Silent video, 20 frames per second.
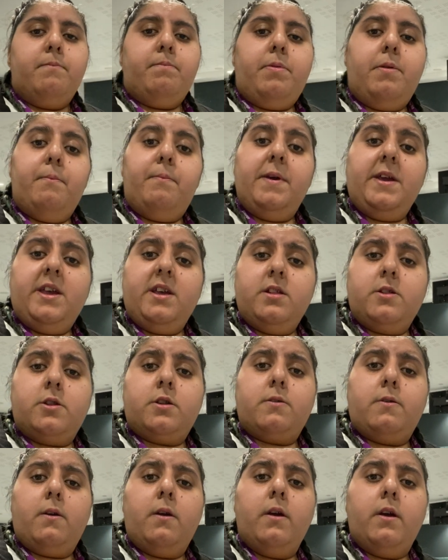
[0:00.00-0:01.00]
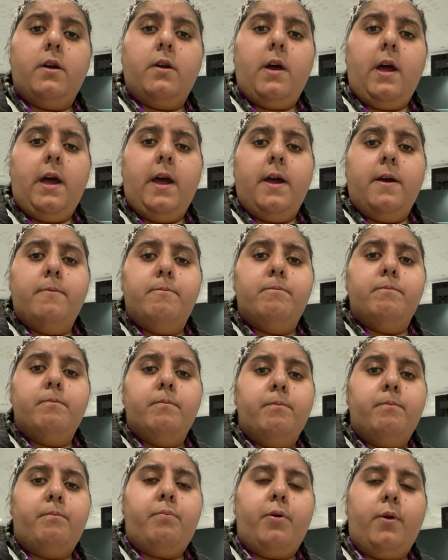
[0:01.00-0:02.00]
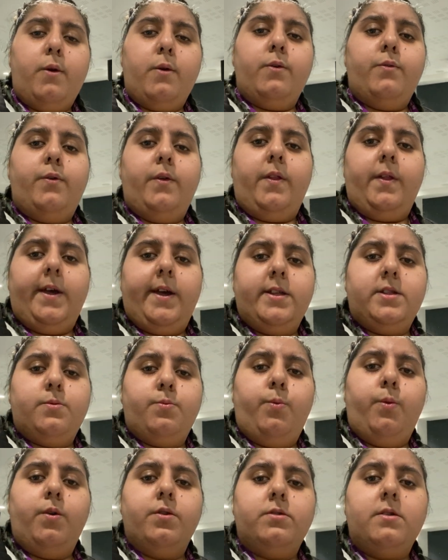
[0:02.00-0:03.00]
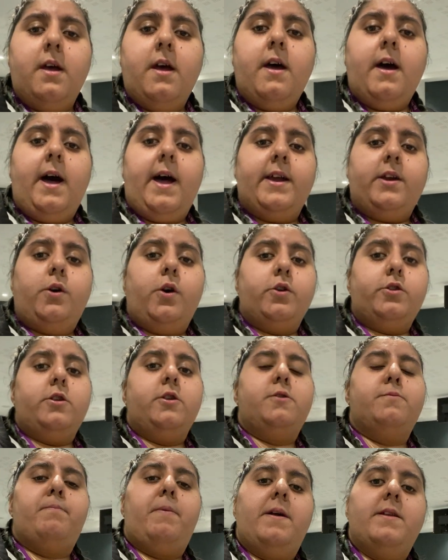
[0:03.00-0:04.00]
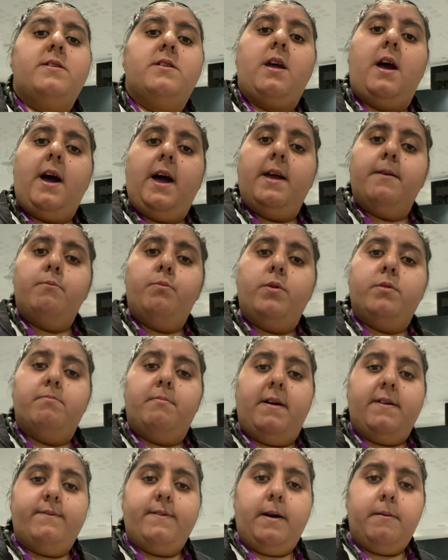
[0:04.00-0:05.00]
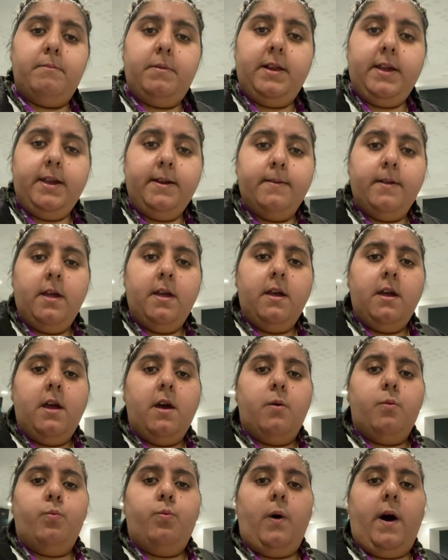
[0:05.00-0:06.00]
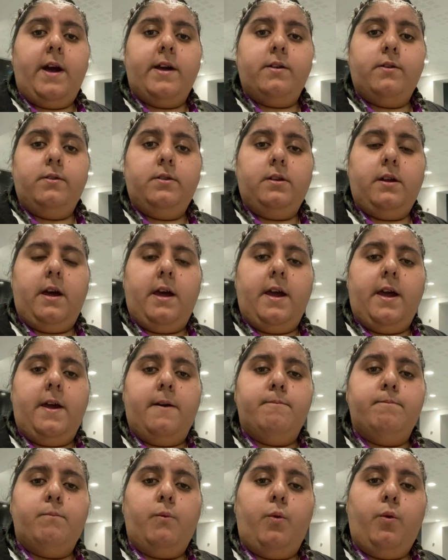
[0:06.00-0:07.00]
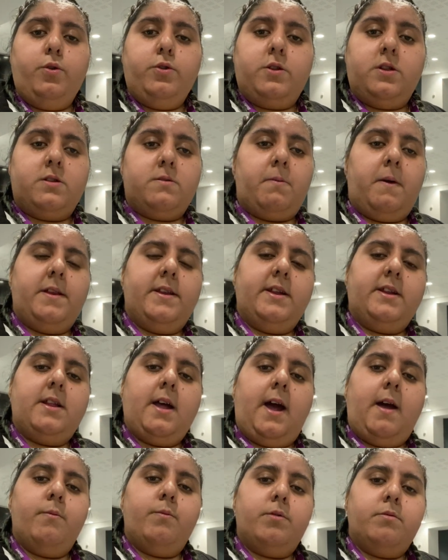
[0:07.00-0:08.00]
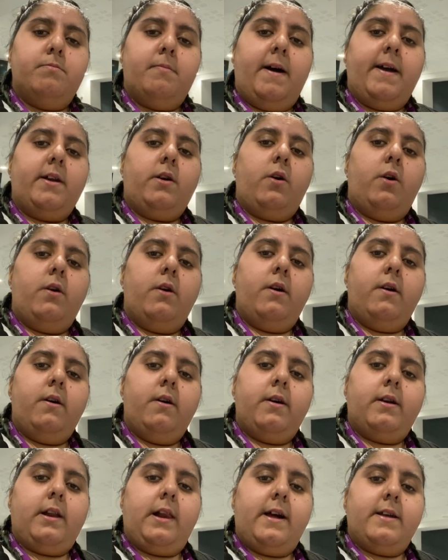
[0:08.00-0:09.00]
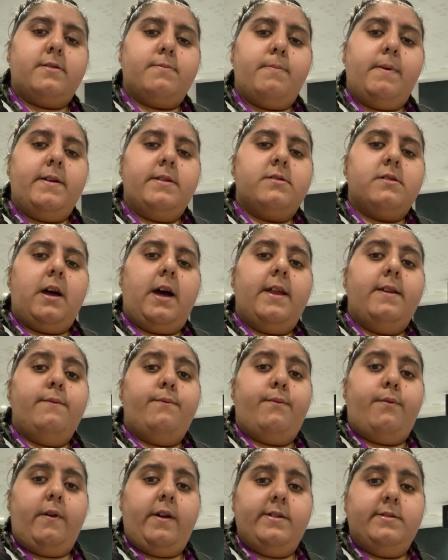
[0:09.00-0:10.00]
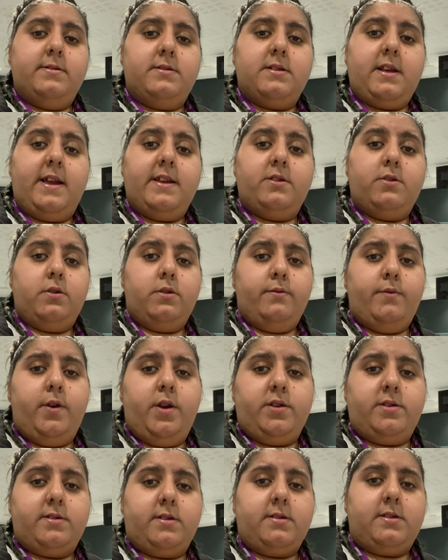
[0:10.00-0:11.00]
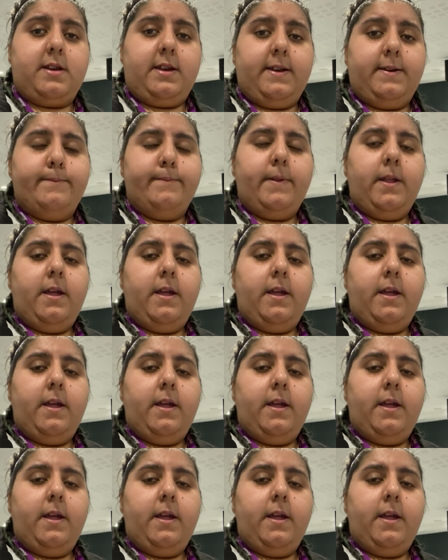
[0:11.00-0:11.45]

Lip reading: The biggest pro for this was I got to spend time with my family while also spending time with my classmates and friends at university.